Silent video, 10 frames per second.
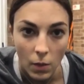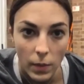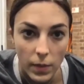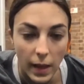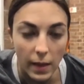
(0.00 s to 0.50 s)

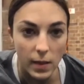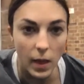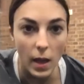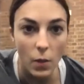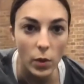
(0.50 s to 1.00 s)
Saskia,
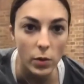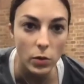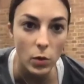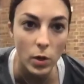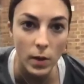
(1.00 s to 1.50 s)
I want you
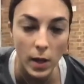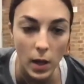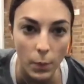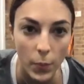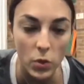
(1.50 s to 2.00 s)
to
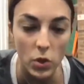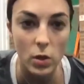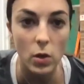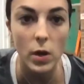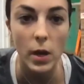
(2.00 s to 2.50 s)
keep
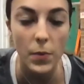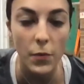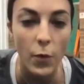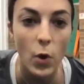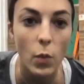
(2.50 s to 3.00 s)
pushing your hips
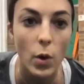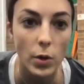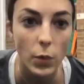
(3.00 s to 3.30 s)
forward